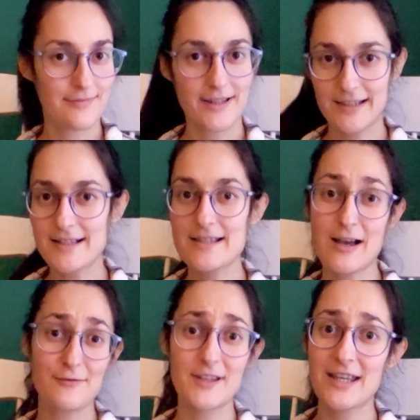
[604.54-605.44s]
at least
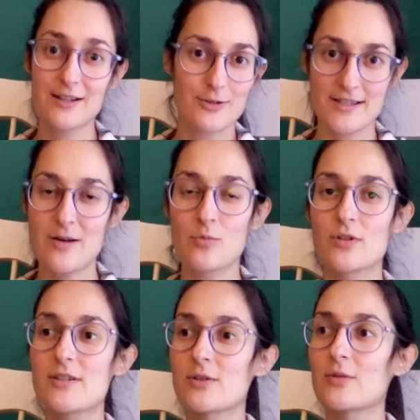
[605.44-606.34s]
half naked or
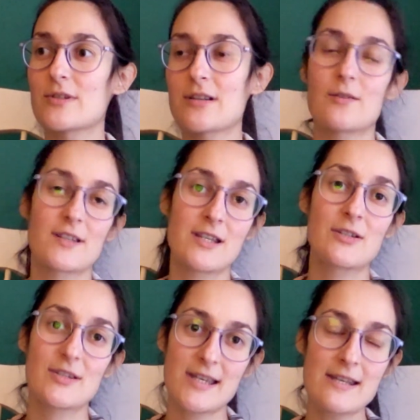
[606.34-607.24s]
somewhat. So there was a lot of skin
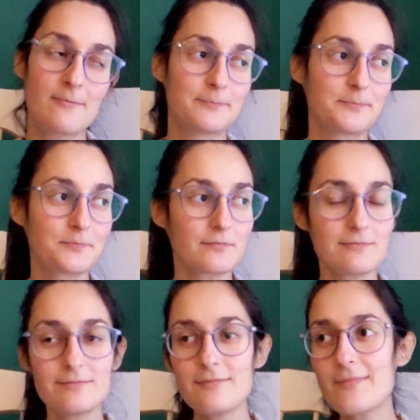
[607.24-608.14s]
to skin.
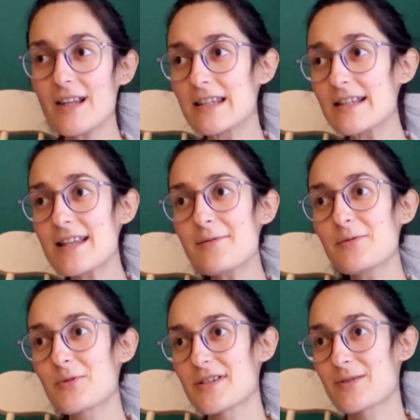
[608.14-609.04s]
This time
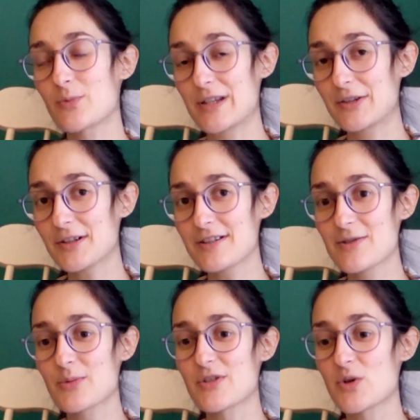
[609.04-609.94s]
it was winter,
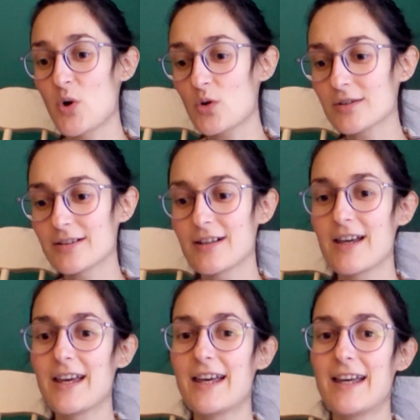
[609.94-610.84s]
so it was cold,
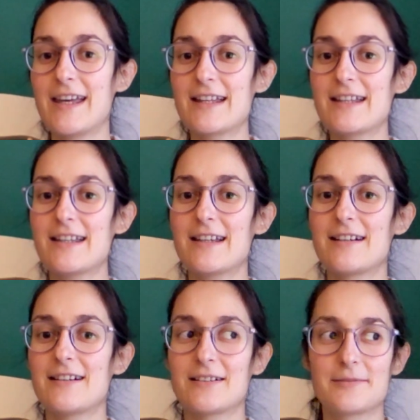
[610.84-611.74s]
and
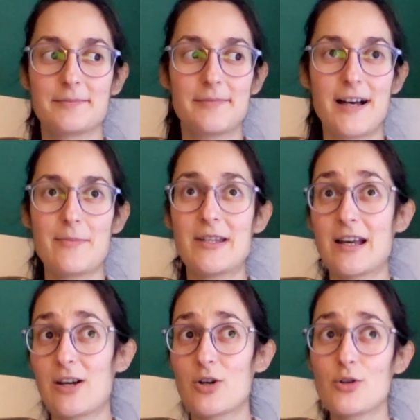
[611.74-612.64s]
I mean
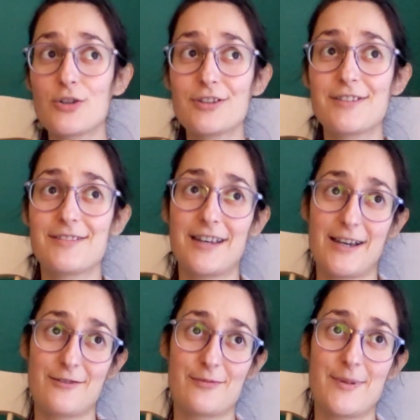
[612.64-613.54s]
I could
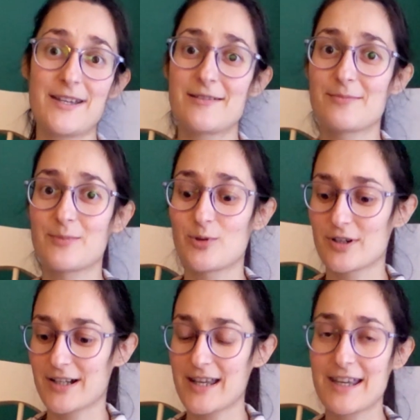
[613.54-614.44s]
have been
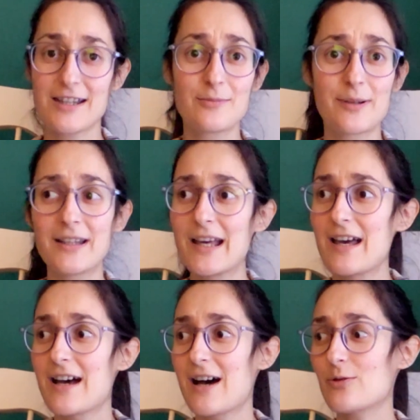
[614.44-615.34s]
more naked, but
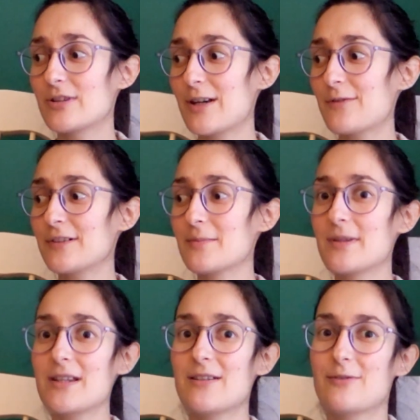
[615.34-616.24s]
I would definitely
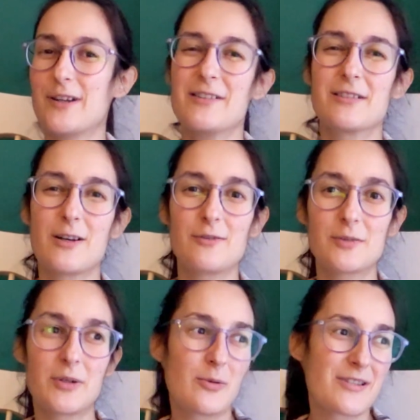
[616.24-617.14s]
be very
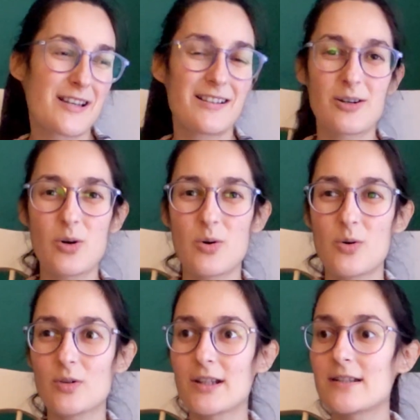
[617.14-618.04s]
uncomfortable. I was kind of
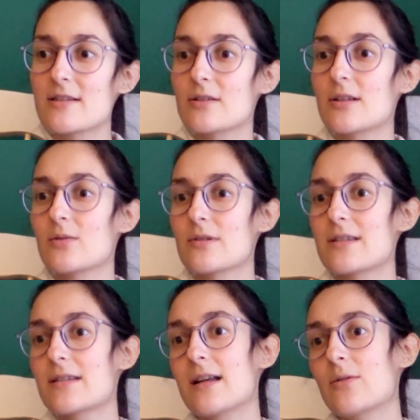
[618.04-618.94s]
cold, and so
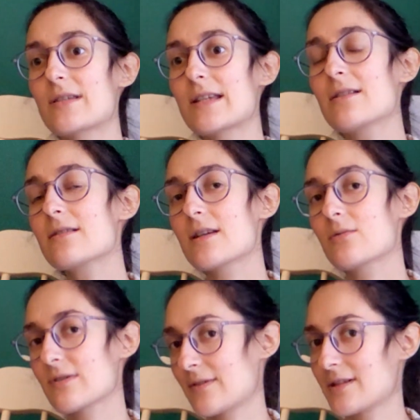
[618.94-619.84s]
our skin to skin
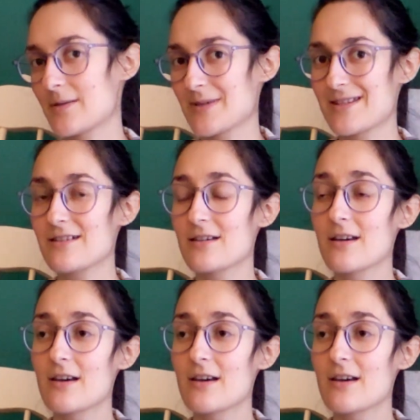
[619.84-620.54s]
was very limited,